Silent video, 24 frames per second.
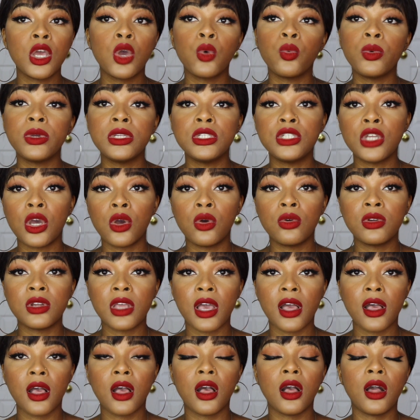we don't,
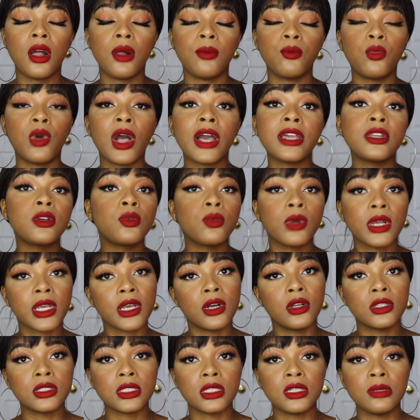well, I don't work at
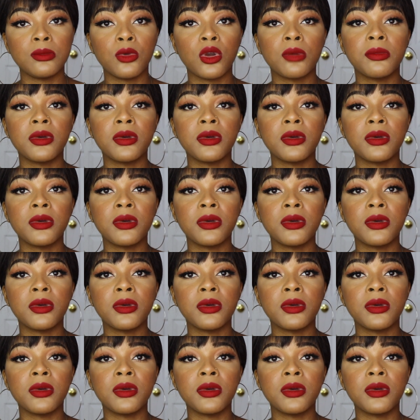Ulta anymore,